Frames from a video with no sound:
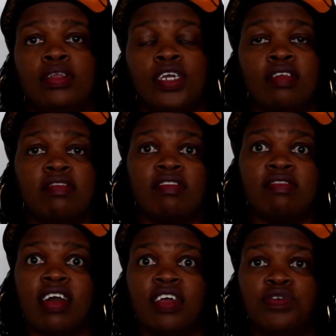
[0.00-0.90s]

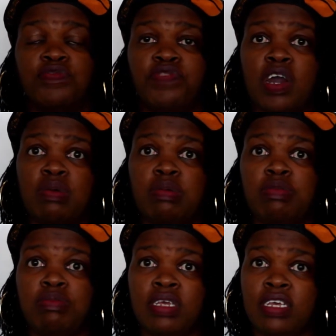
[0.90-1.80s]
Chances are you
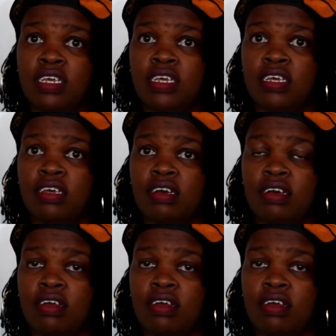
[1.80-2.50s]
found me